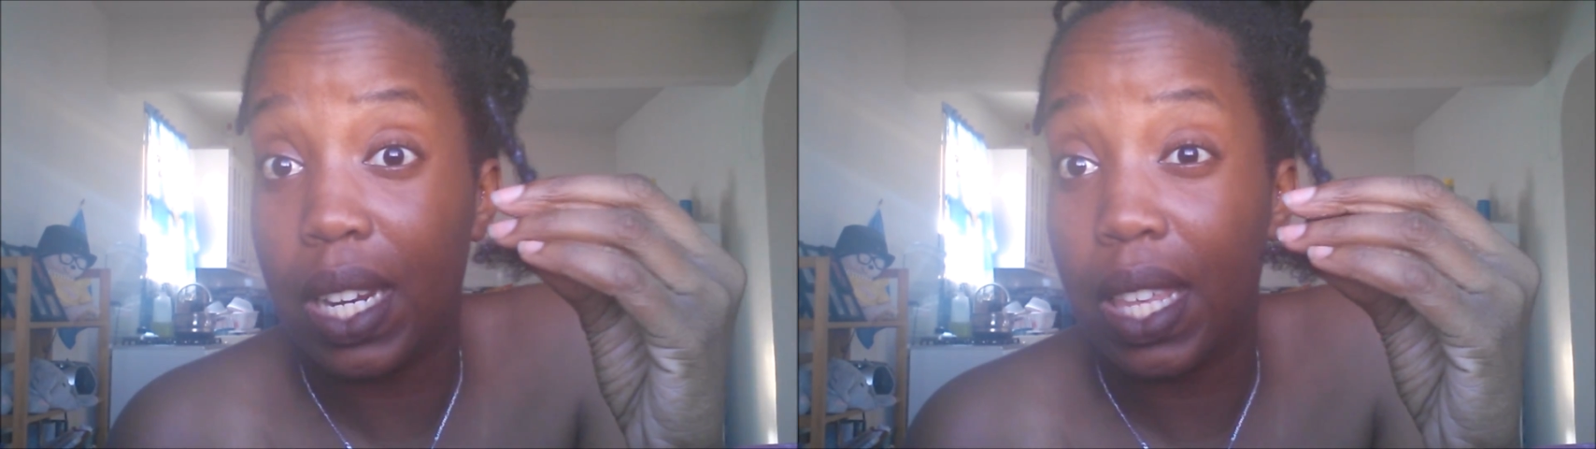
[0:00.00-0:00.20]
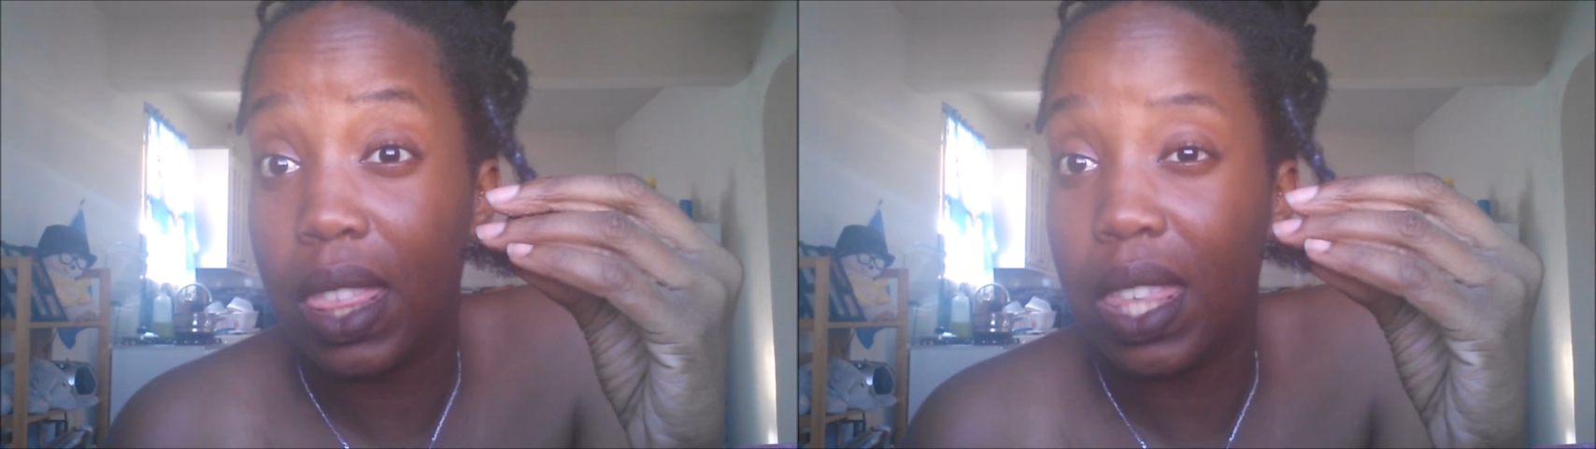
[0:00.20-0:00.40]

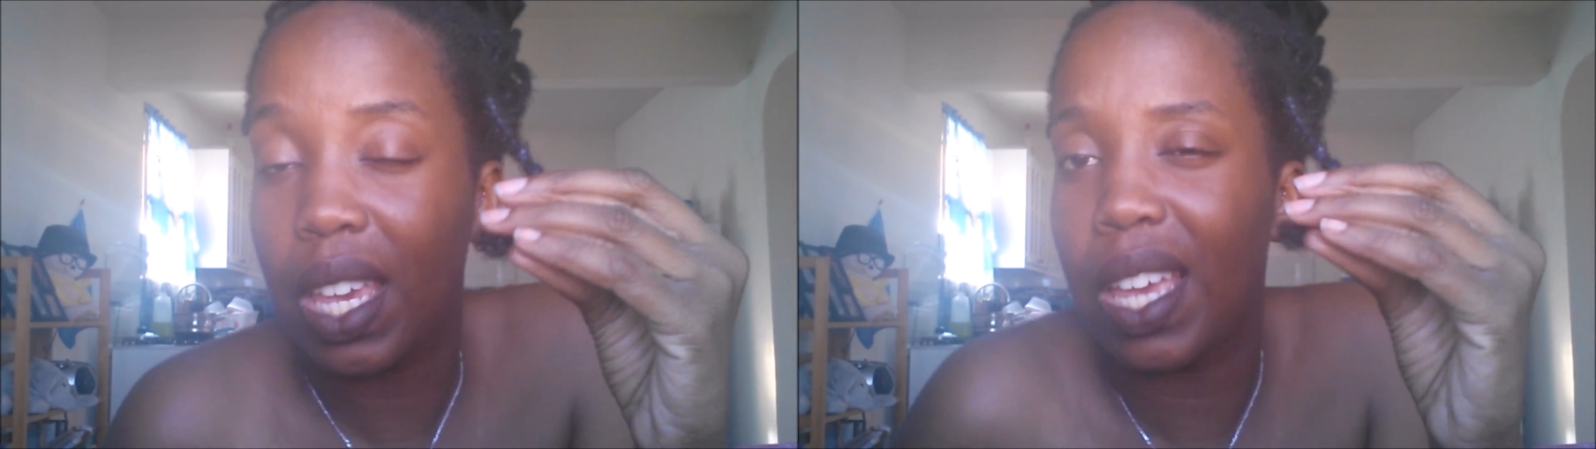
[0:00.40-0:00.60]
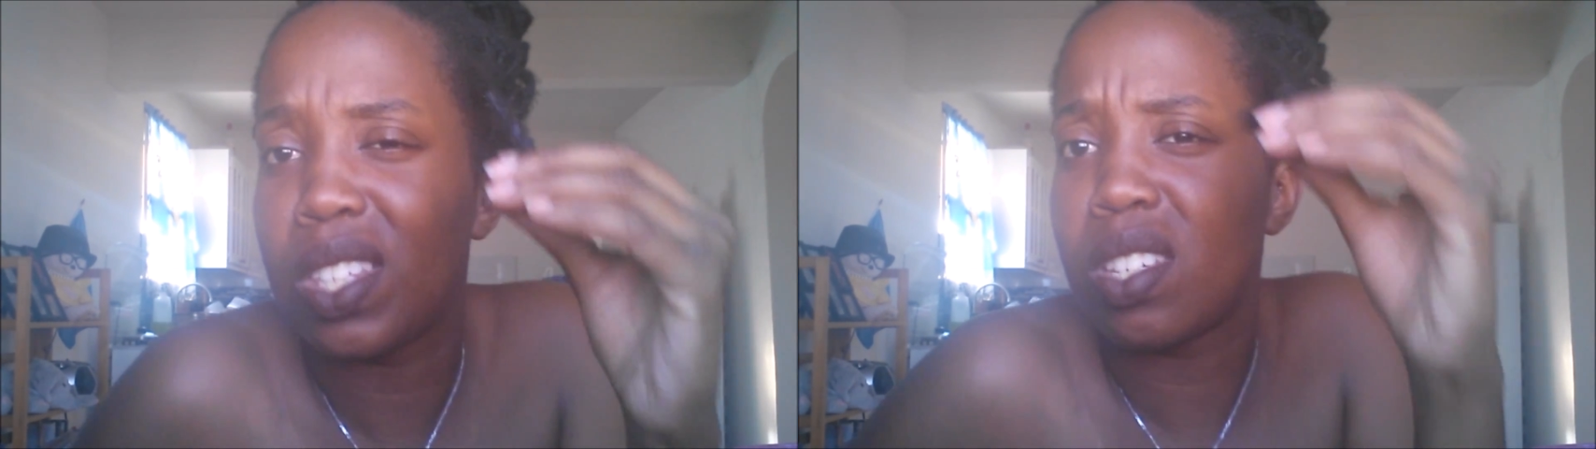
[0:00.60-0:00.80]
and I
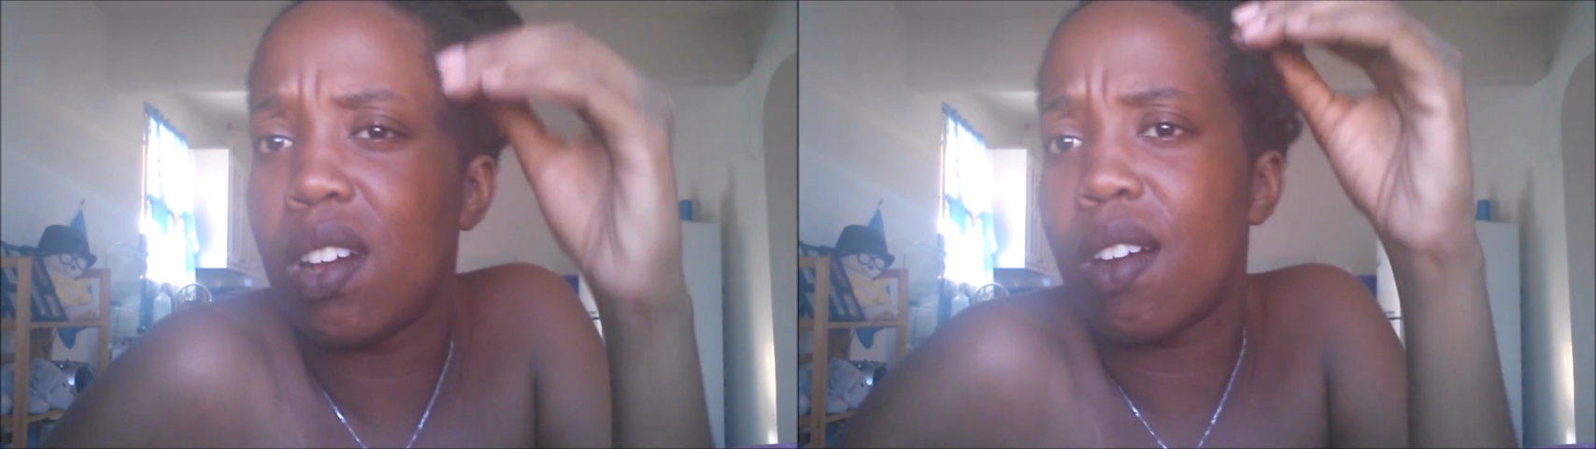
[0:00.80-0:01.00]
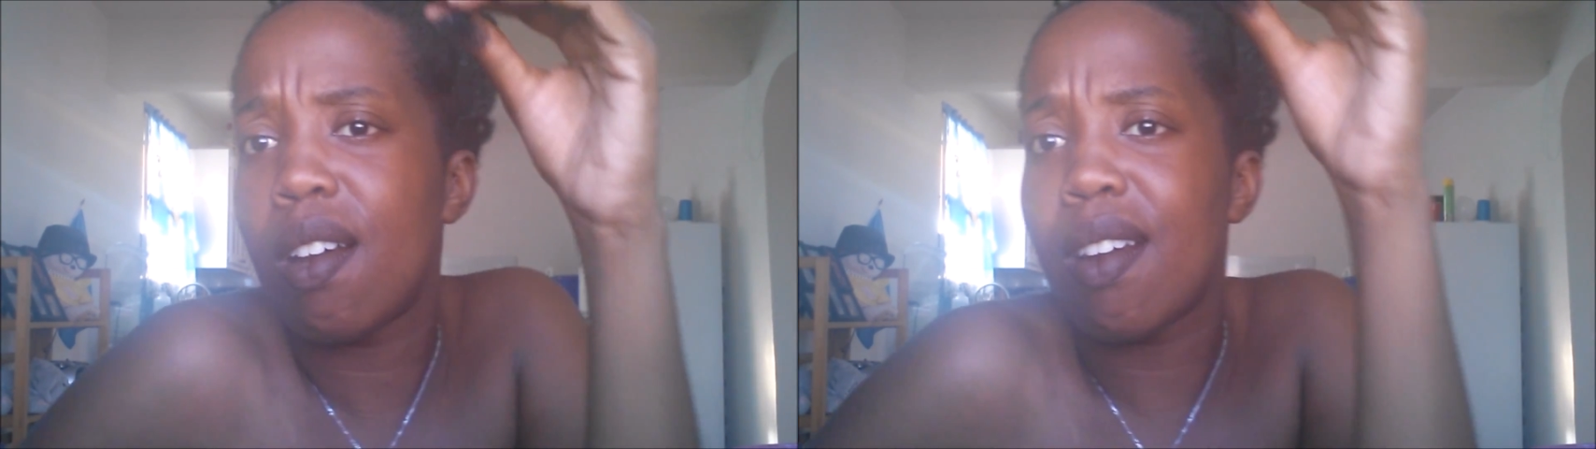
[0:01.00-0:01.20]
think it
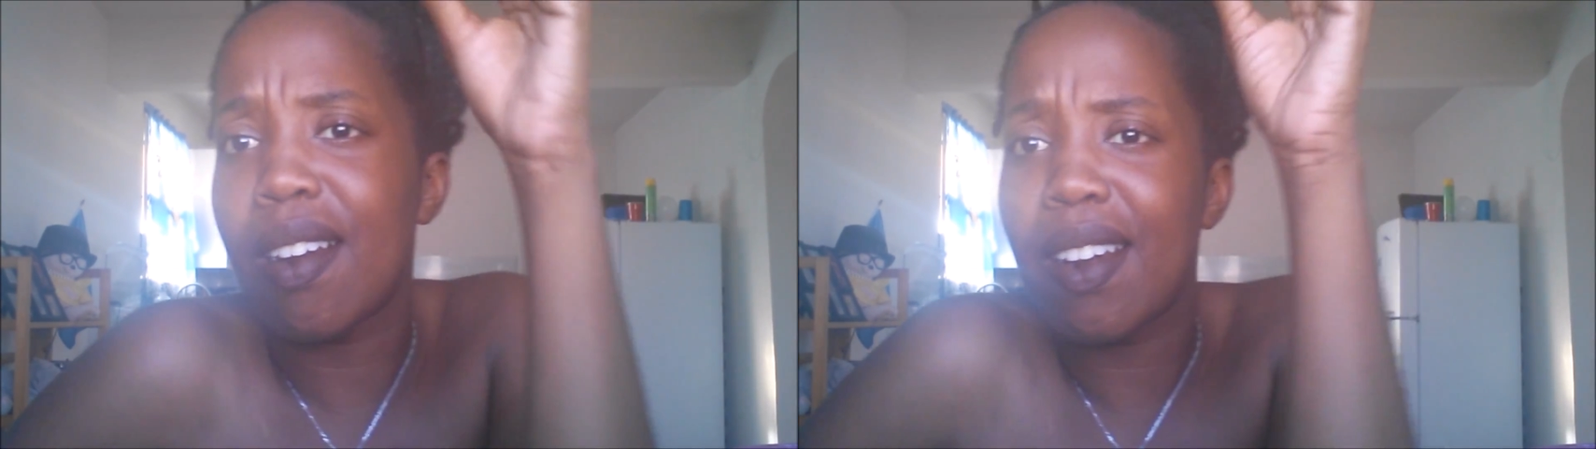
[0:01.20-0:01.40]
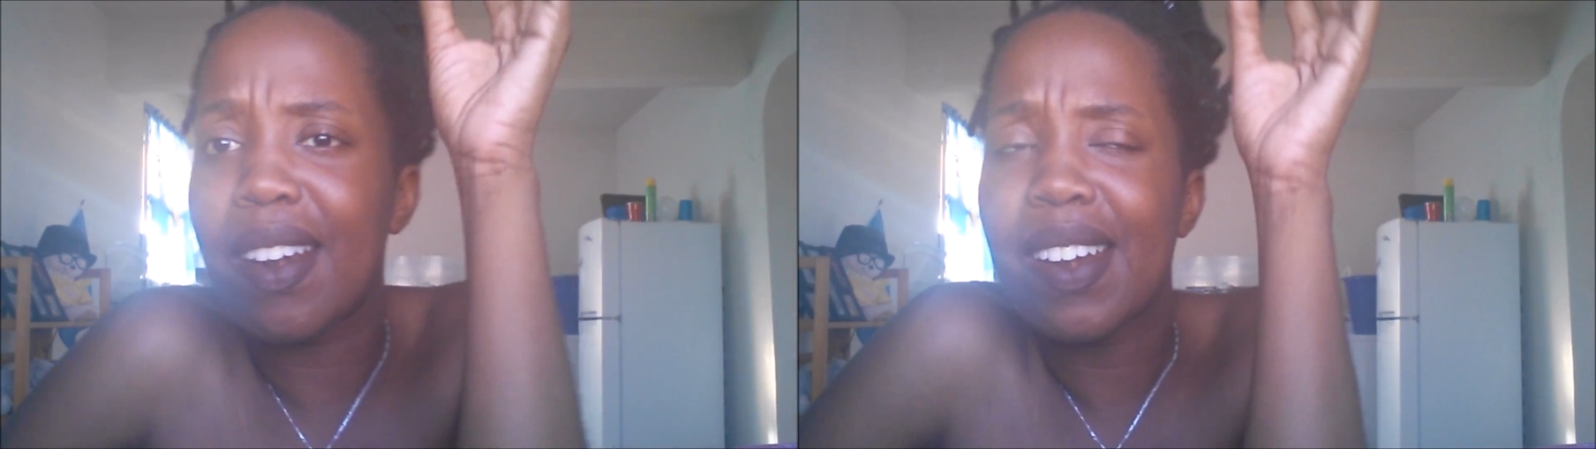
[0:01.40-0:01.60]
took
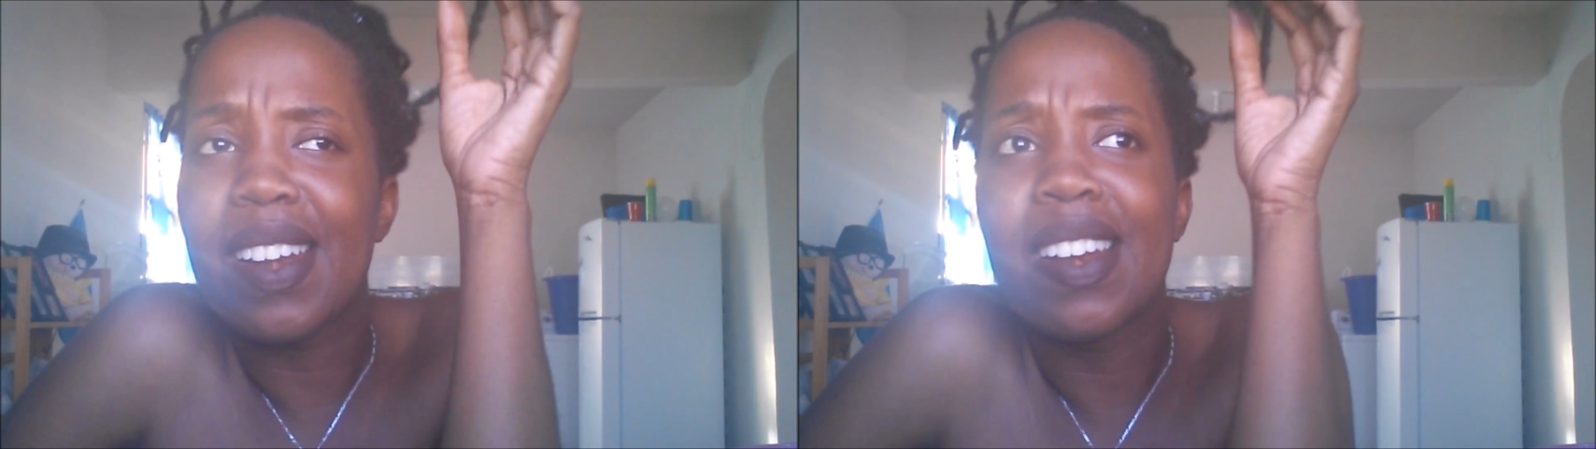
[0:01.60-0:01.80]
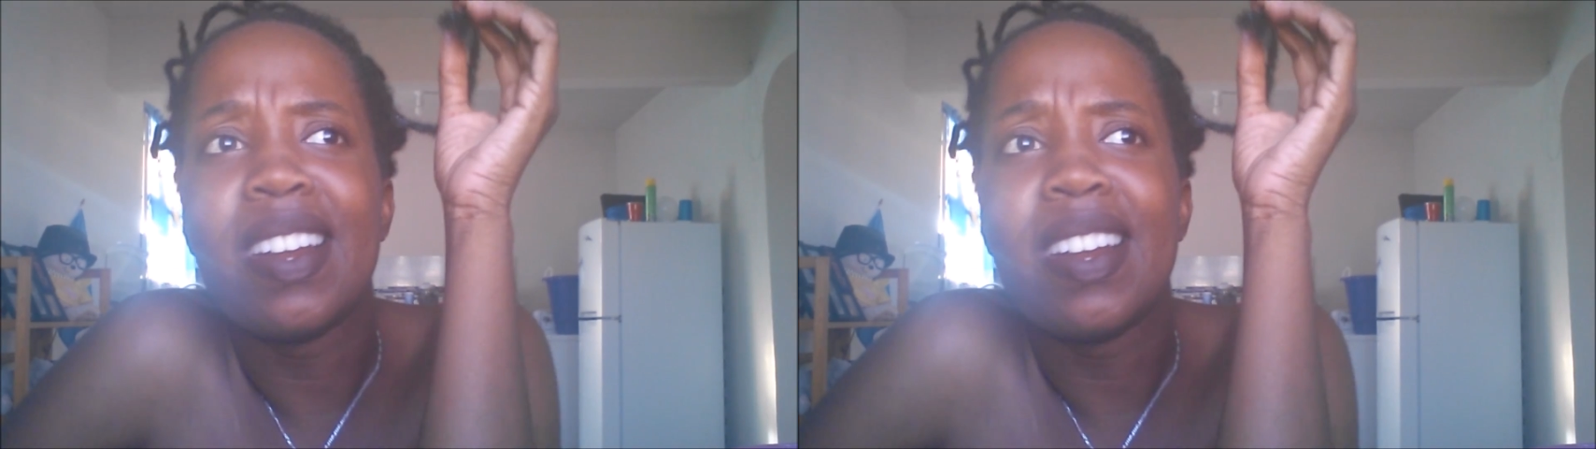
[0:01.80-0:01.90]
her